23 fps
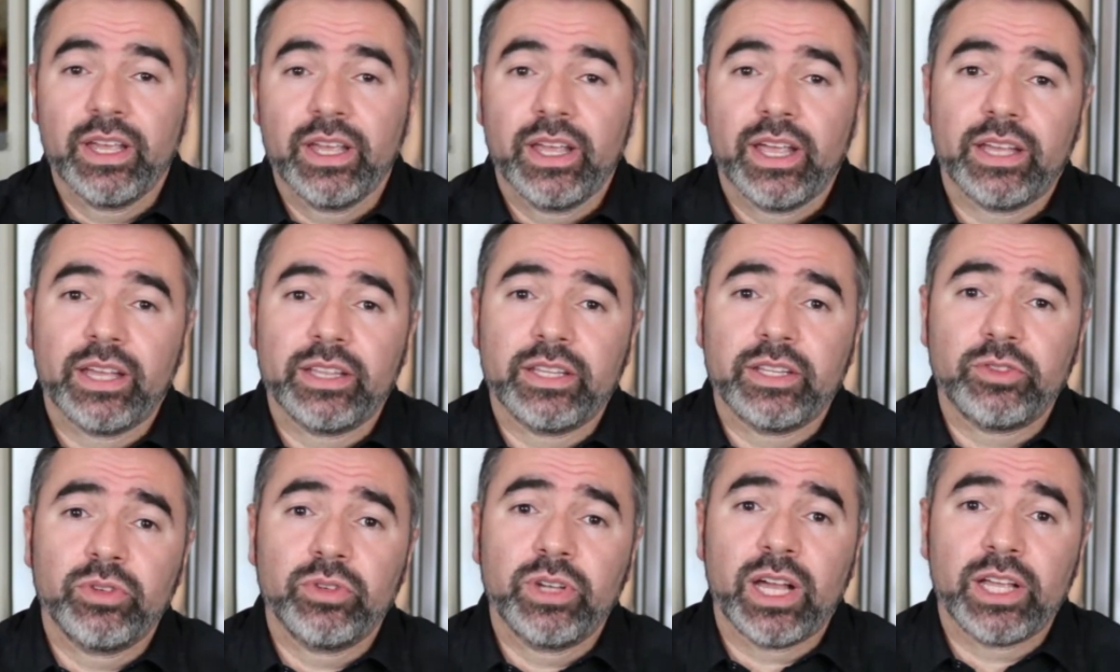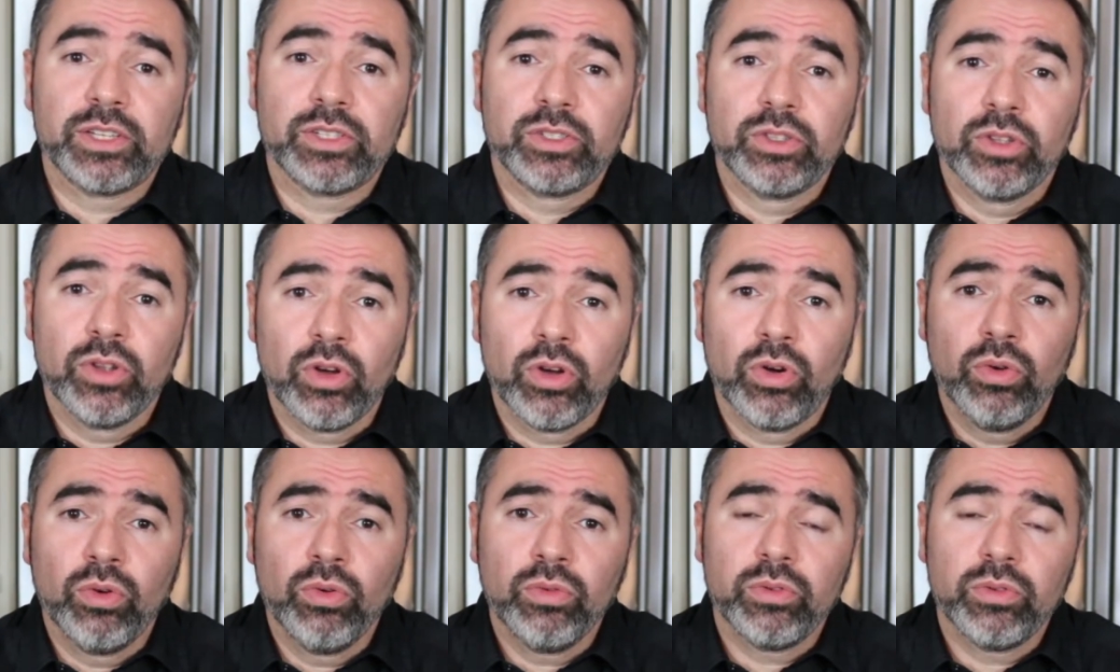And as you guys
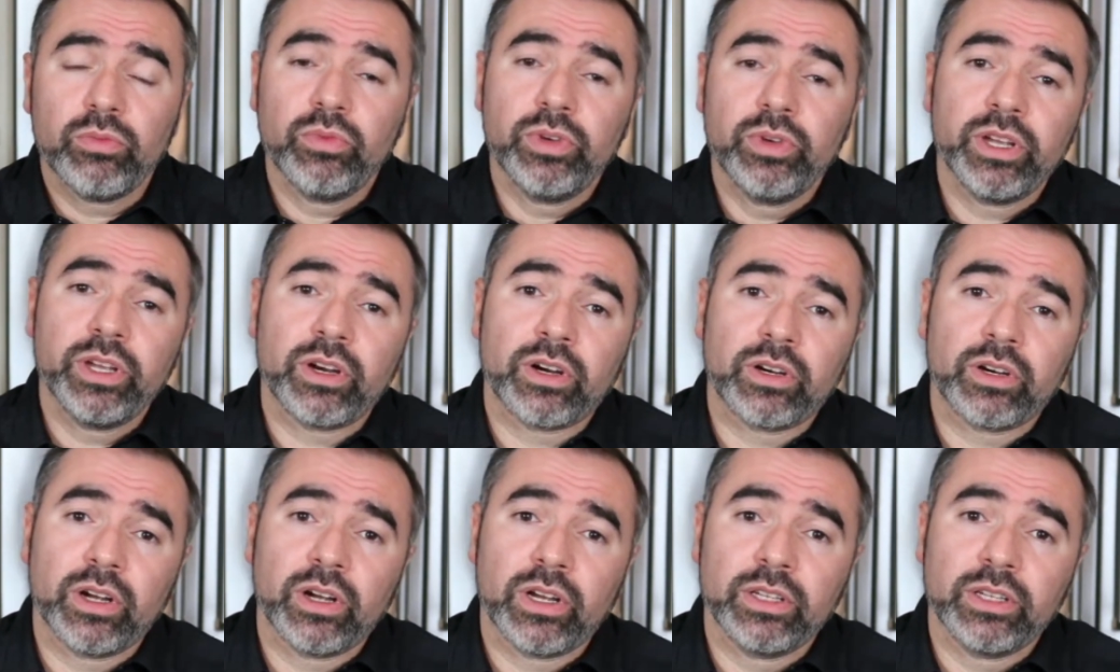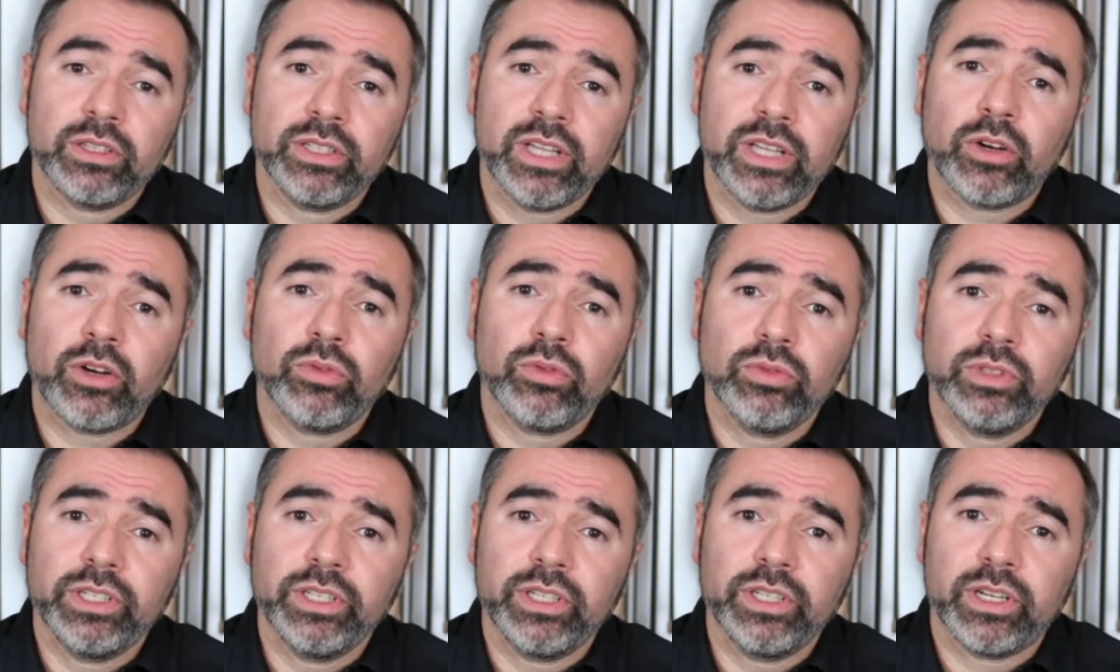know, we are not
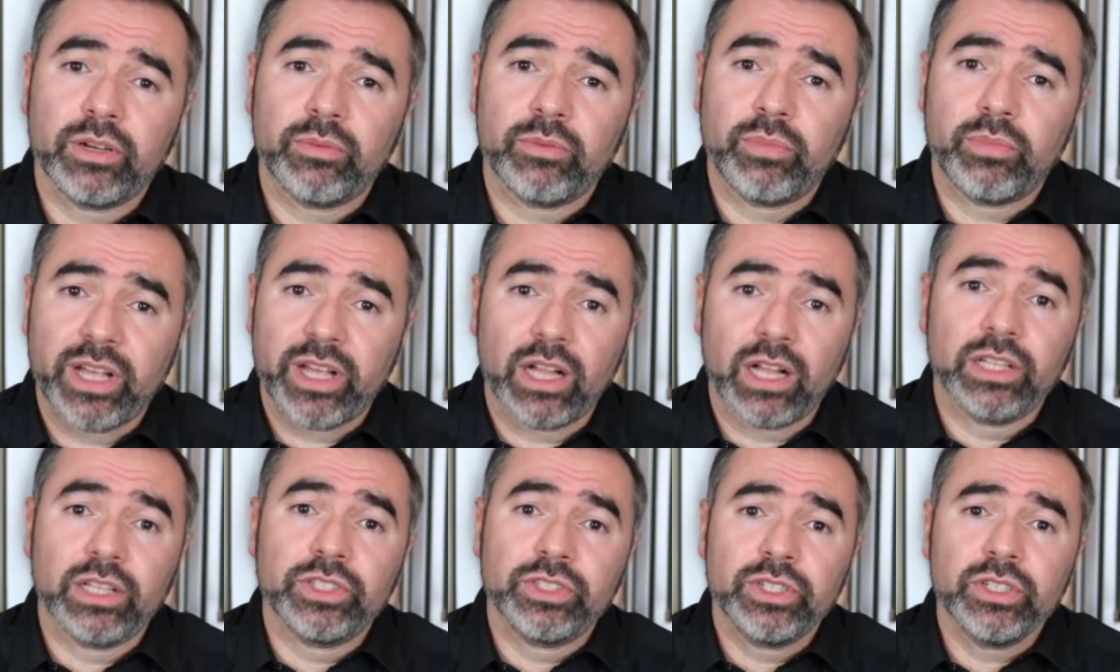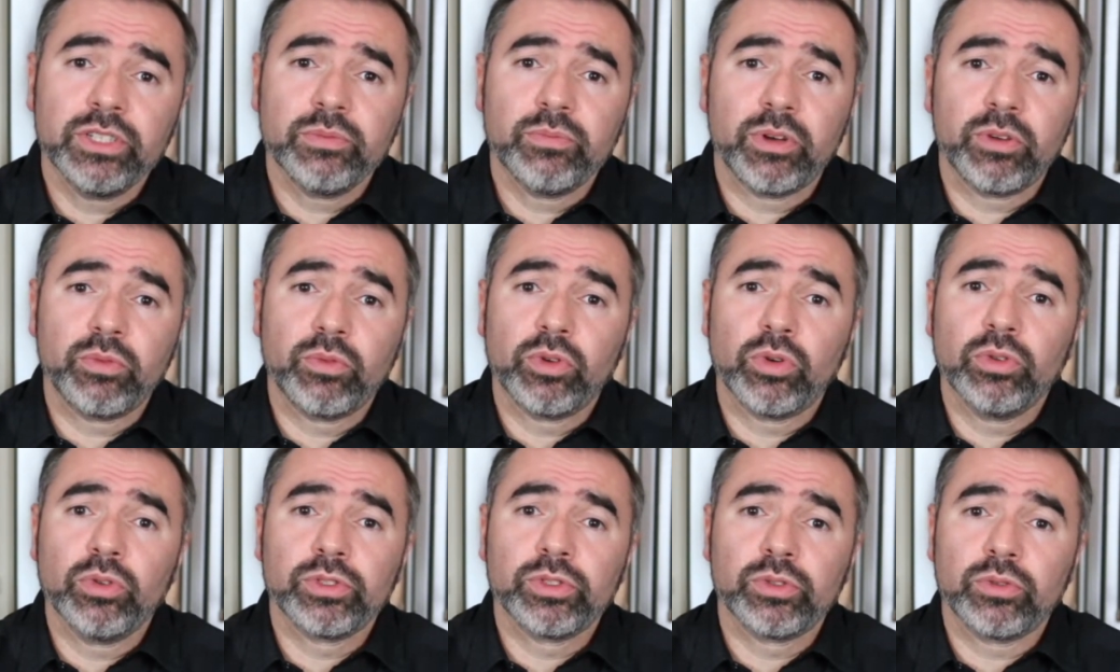only biologists, but we
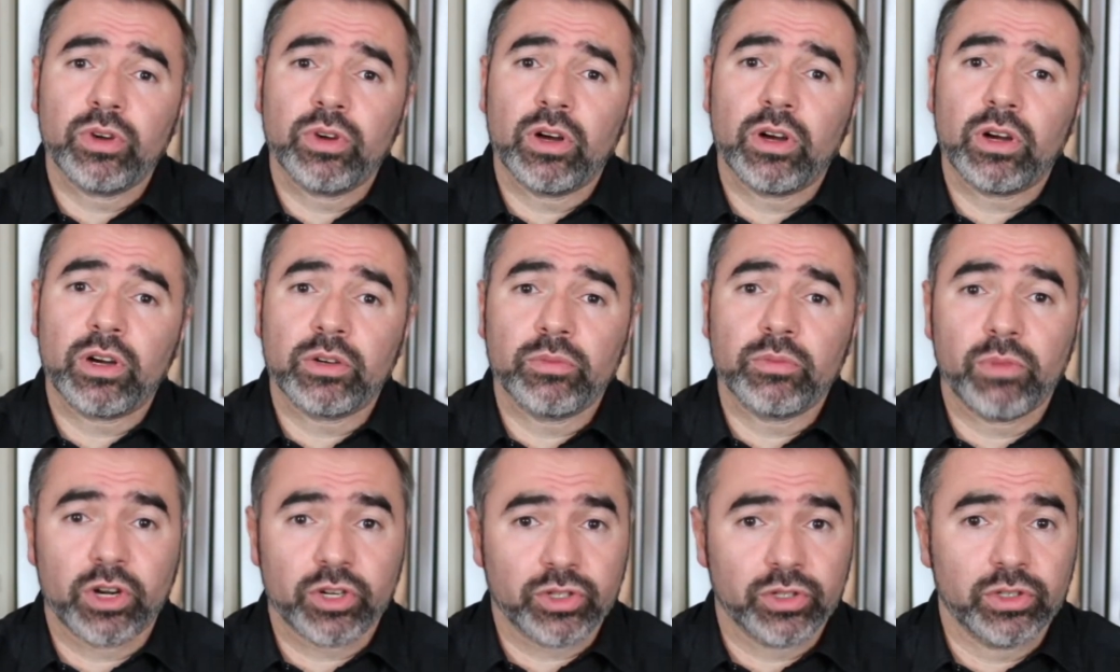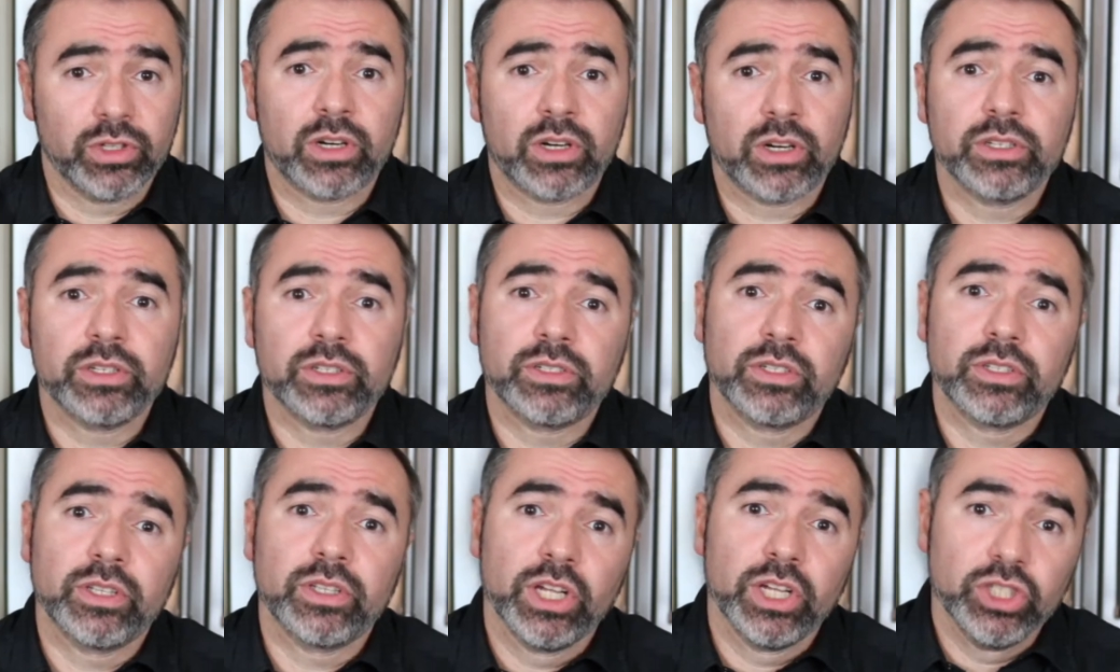also are martial
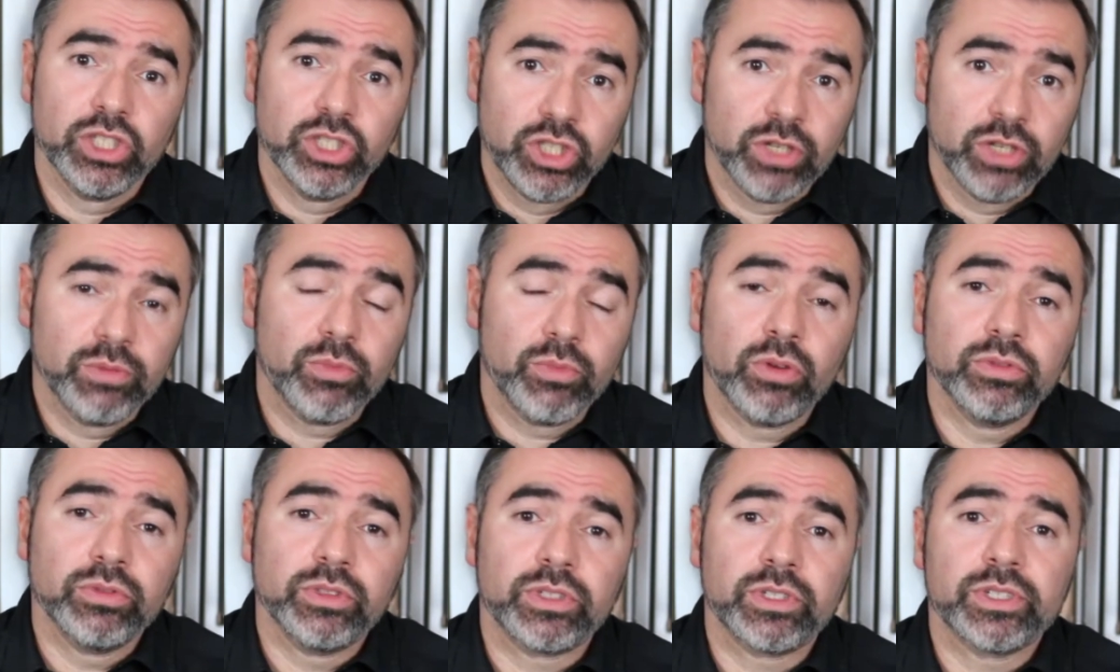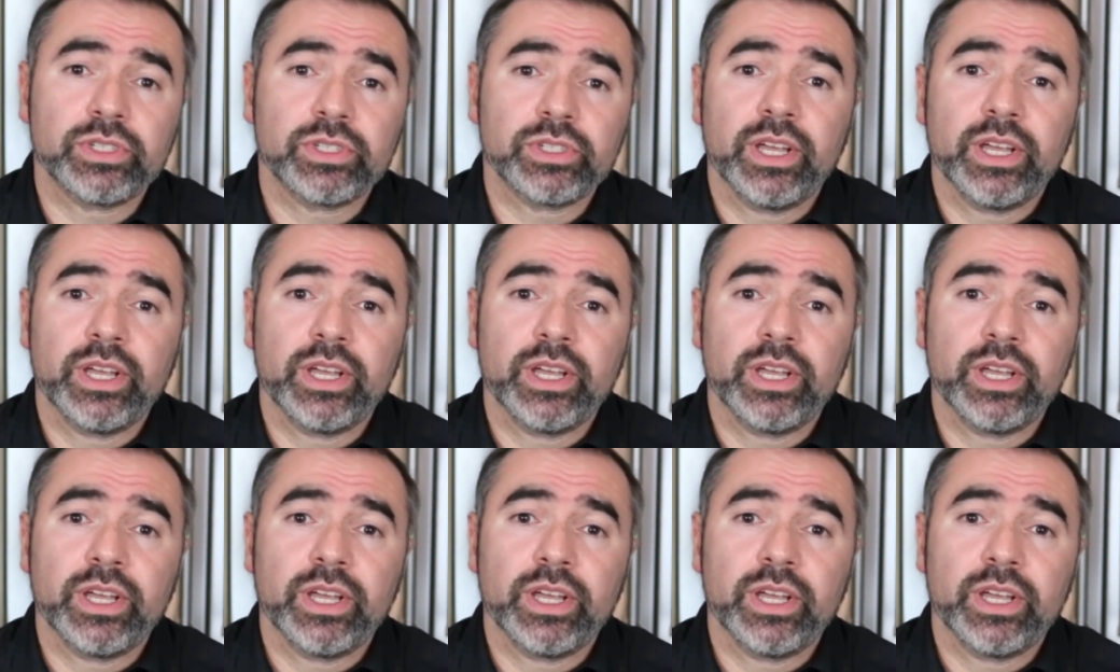artists, gym owners,